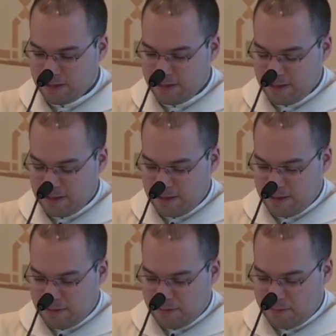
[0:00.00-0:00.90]

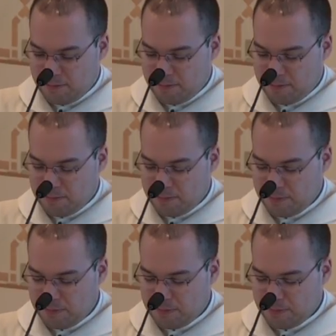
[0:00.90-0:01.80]

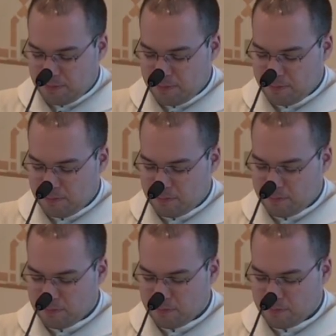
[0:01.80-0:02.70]

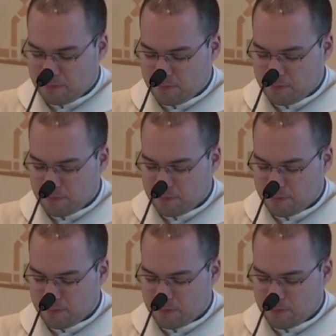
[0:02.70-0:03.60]

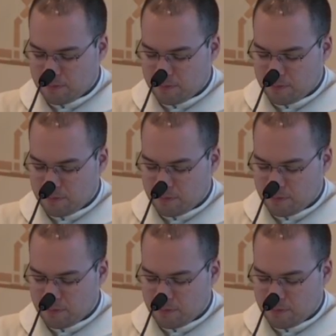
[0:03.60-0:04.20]
(no one is talking)